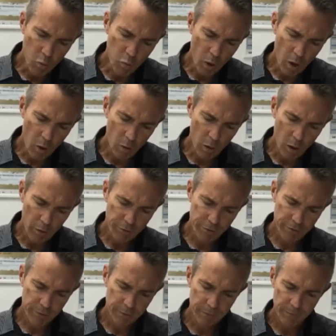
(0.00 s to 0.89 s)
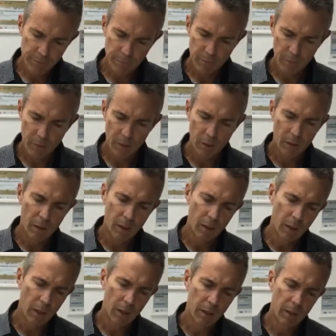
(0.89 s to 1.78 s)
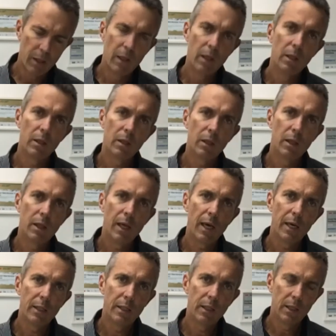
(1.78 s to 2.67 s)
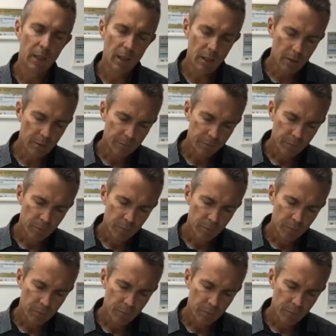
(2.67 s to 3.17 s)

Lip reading: roll off the end of the ATD,